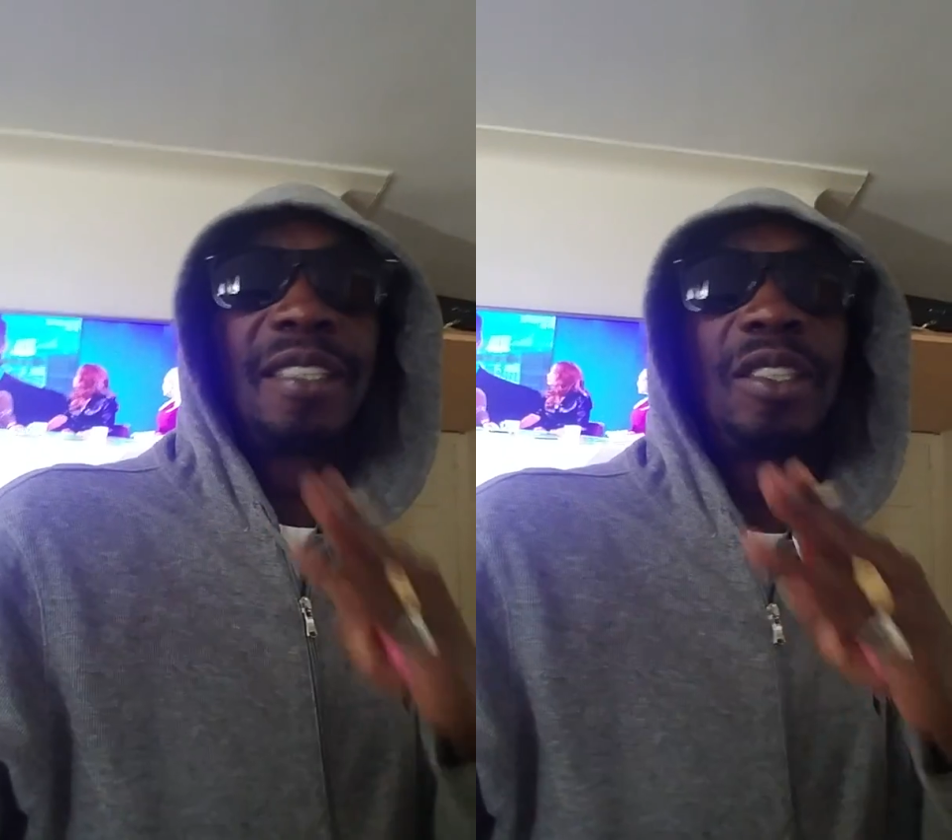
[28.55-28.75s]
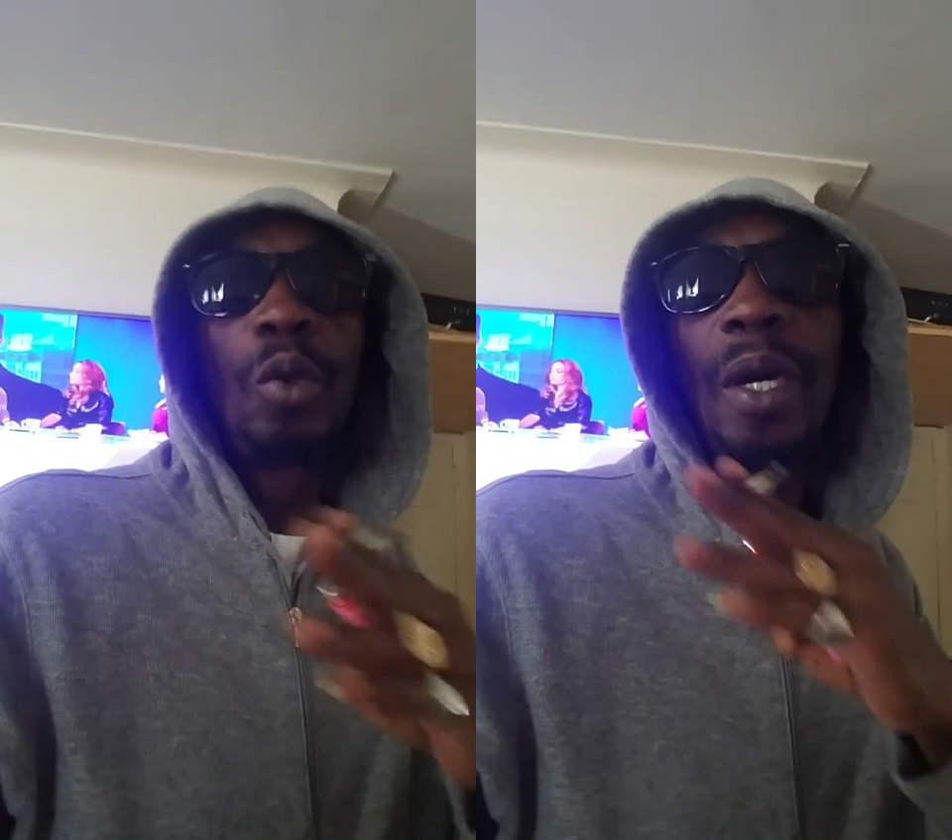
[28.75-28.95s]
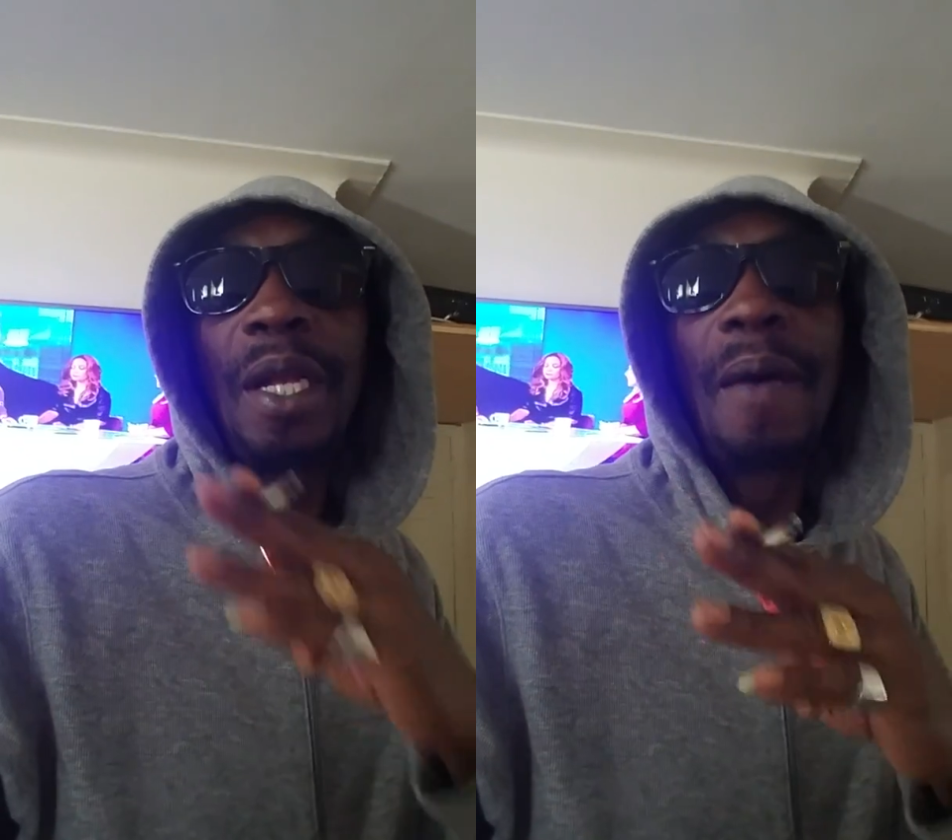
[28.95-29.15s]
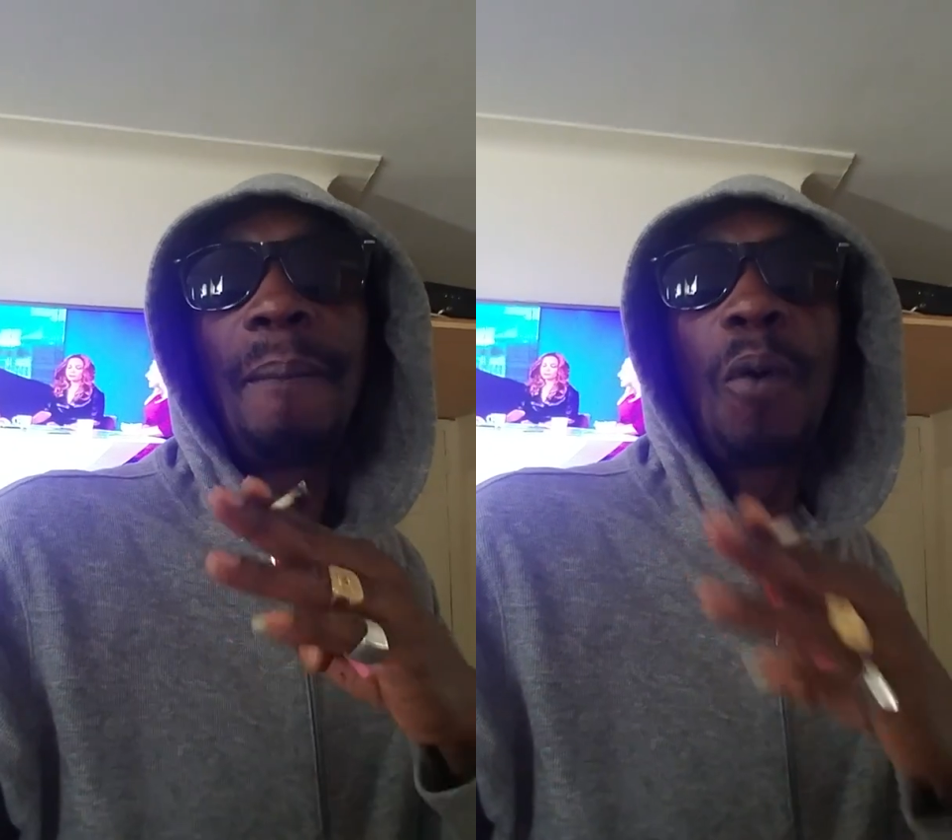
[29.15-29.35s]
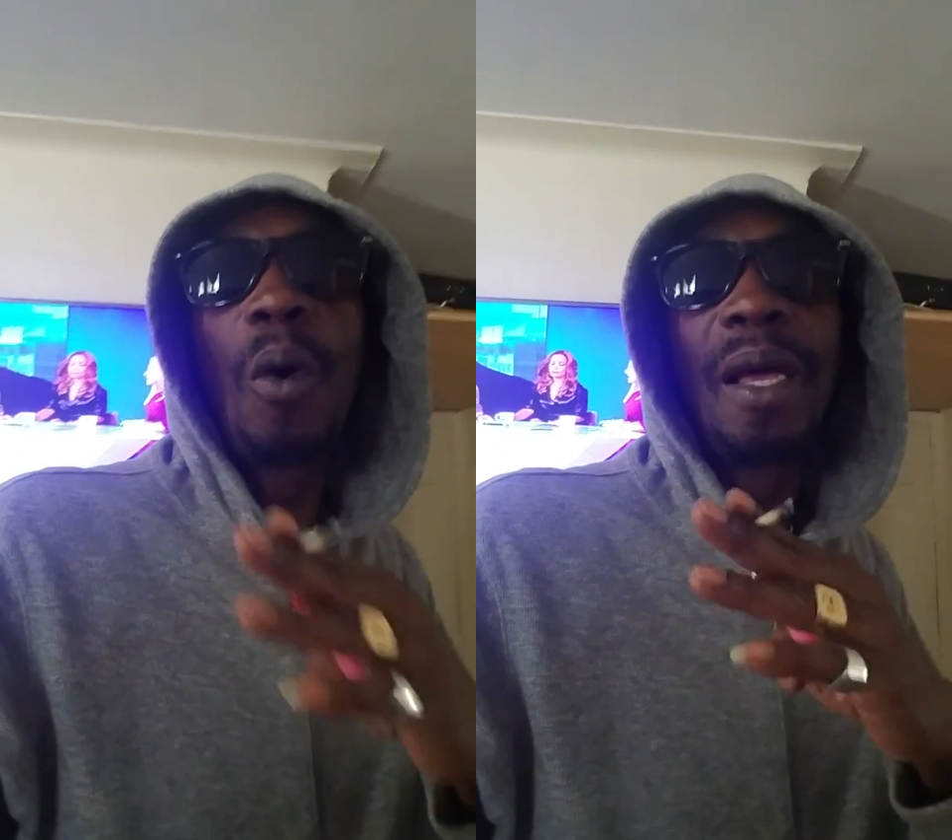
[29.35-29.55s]
see where
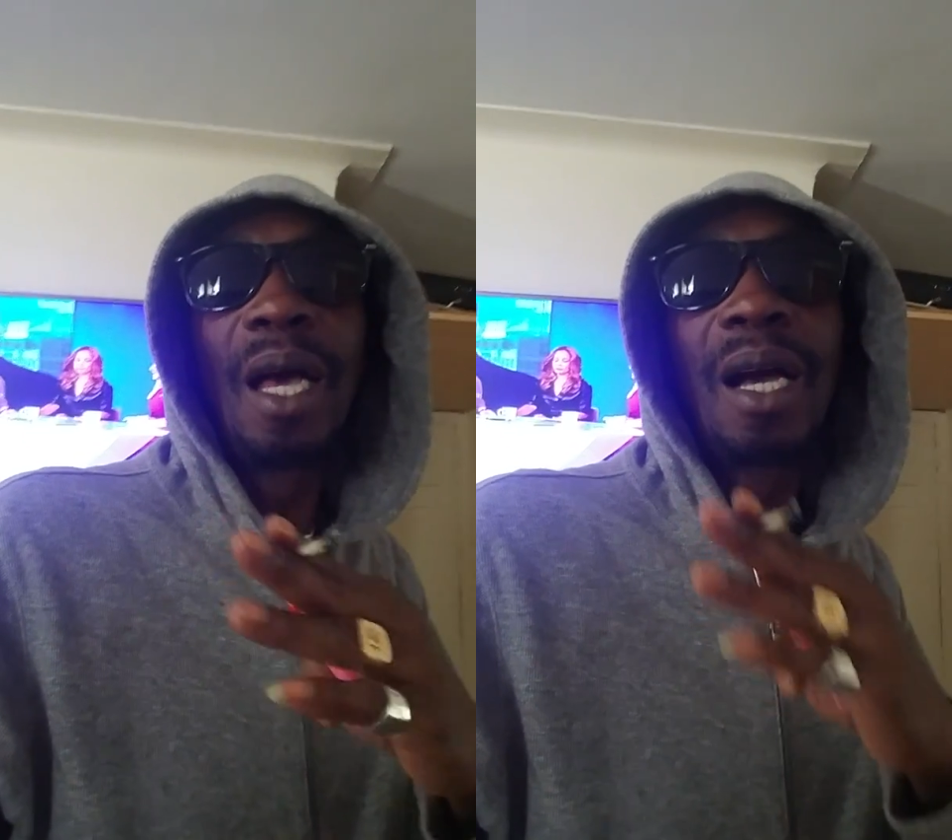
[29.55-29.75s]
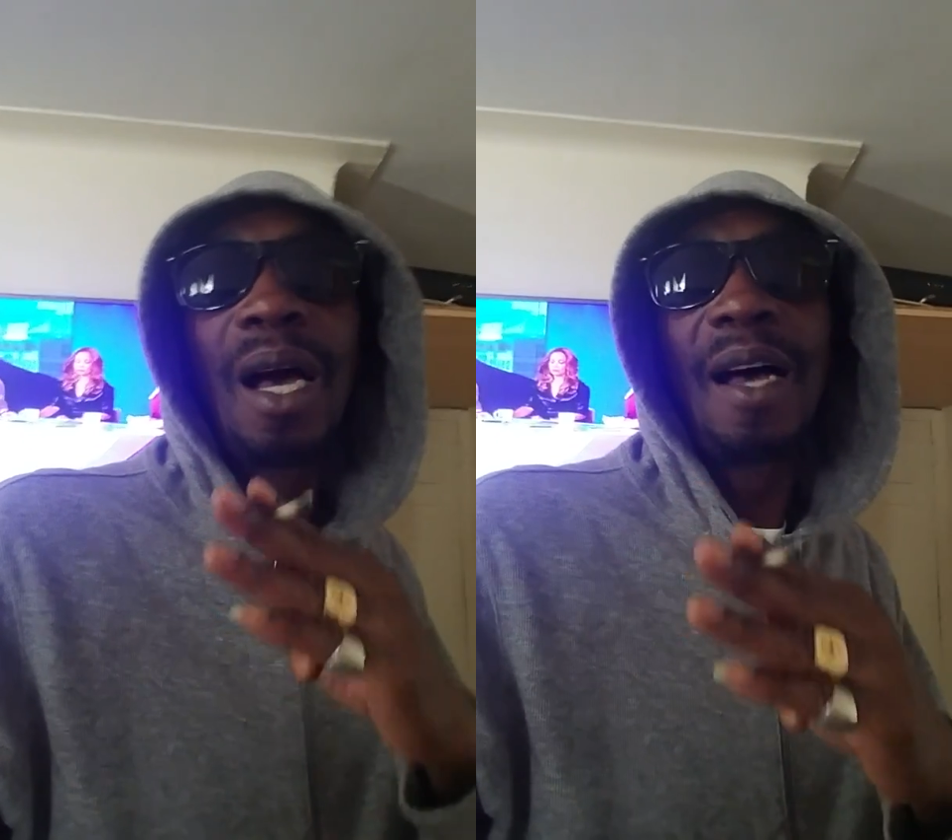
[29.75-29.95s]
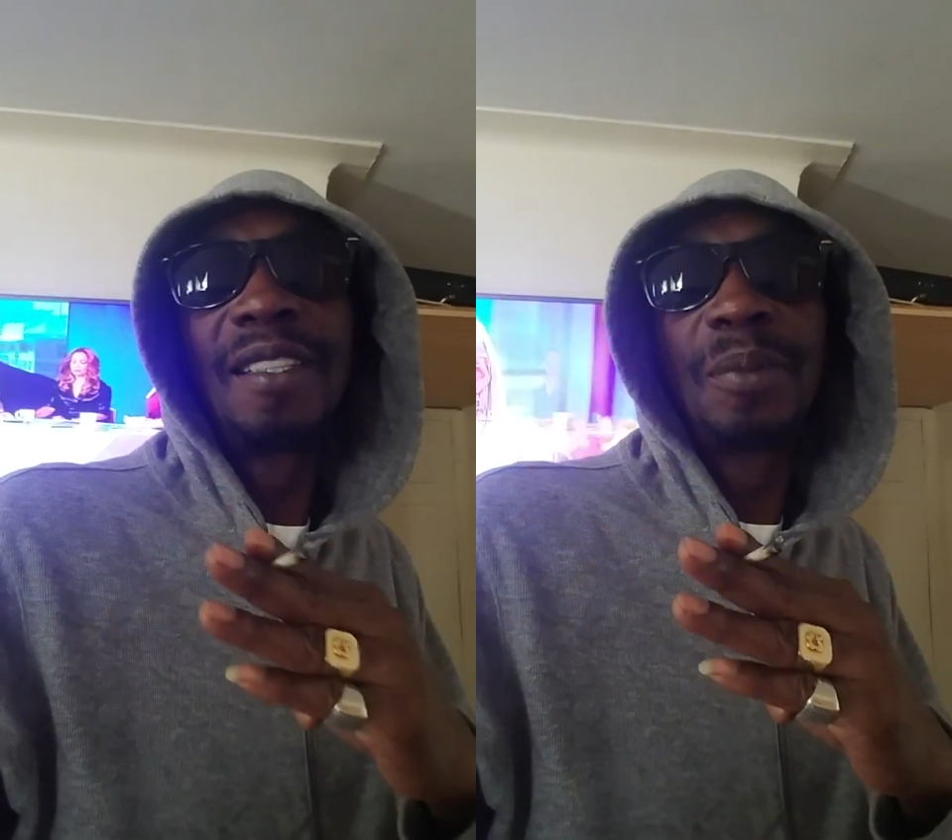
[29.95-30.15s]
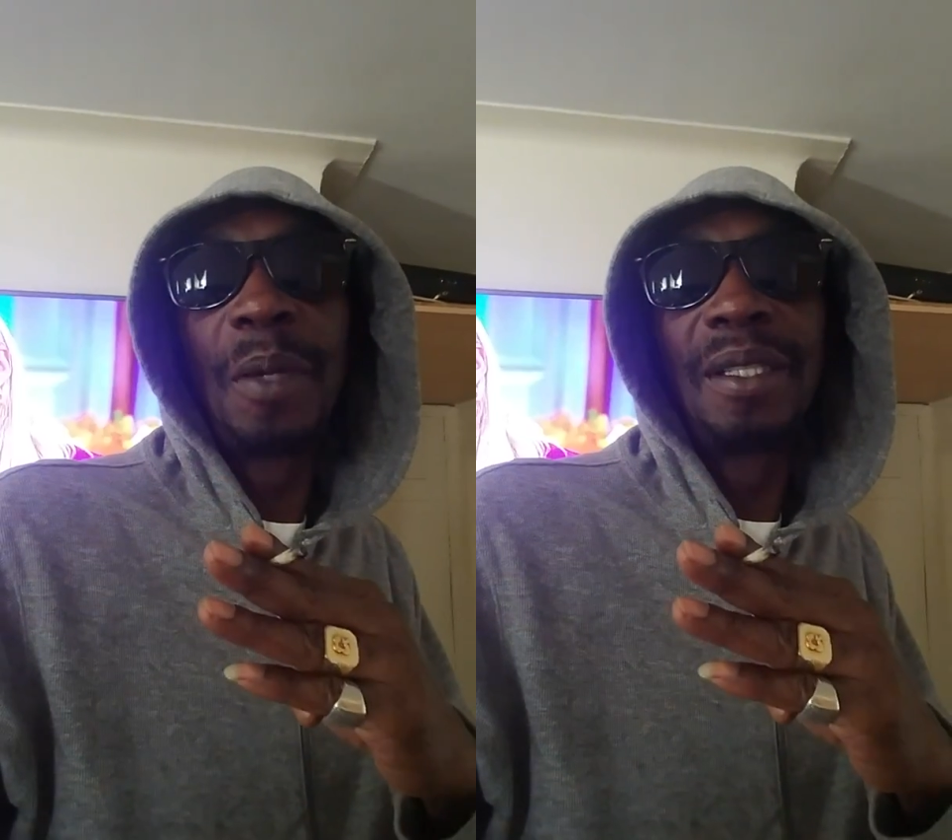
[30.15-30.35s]
them boy are cast